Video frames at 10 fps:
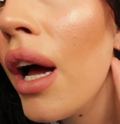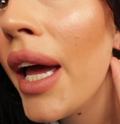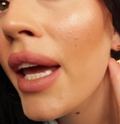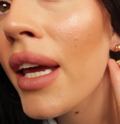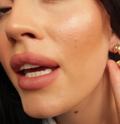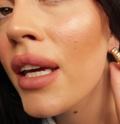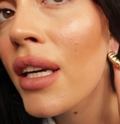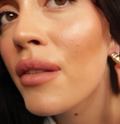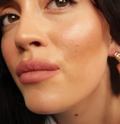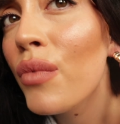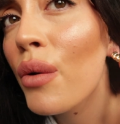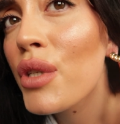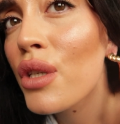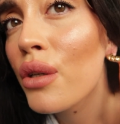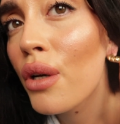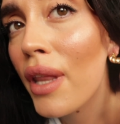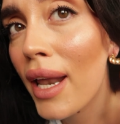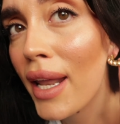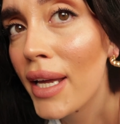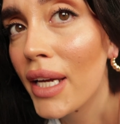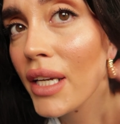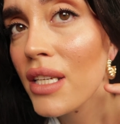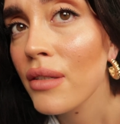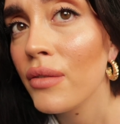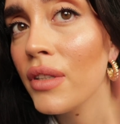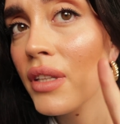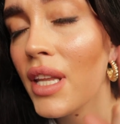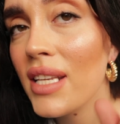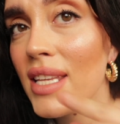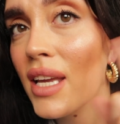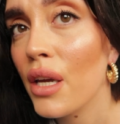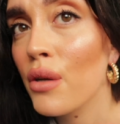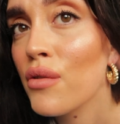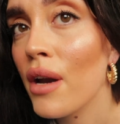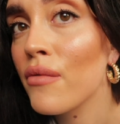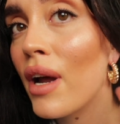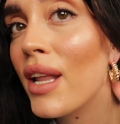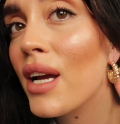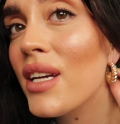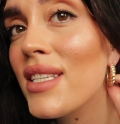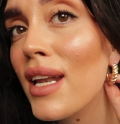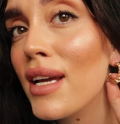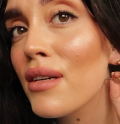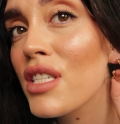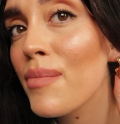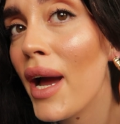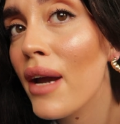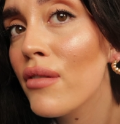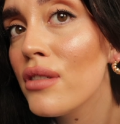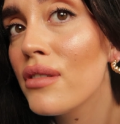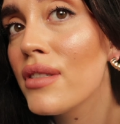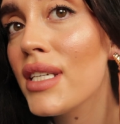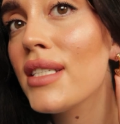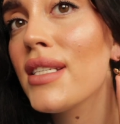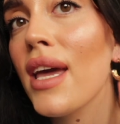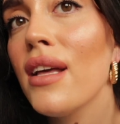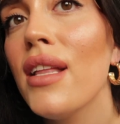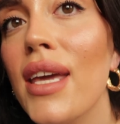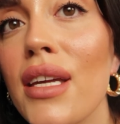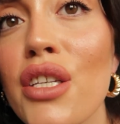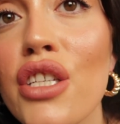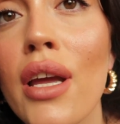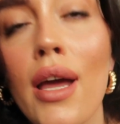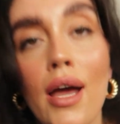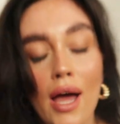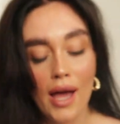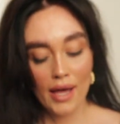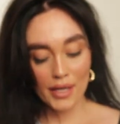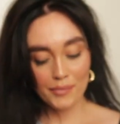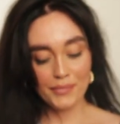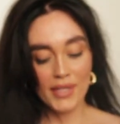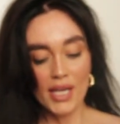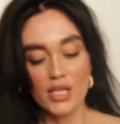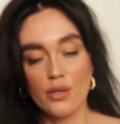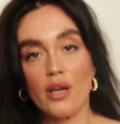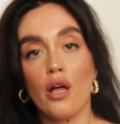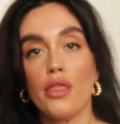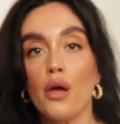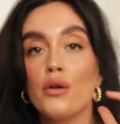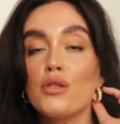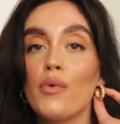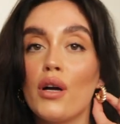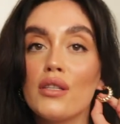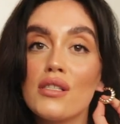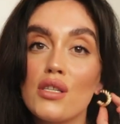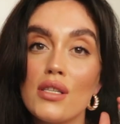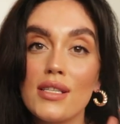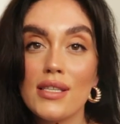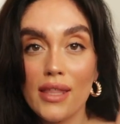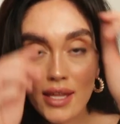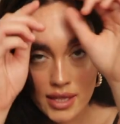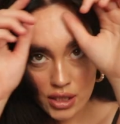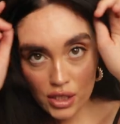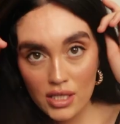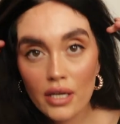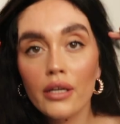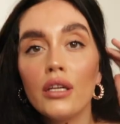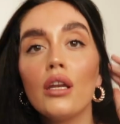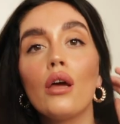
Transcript: a, what would you call that, like a, it's like it goes round and round, like is it like a spiral detail ish so I got those ones just because I think they just, you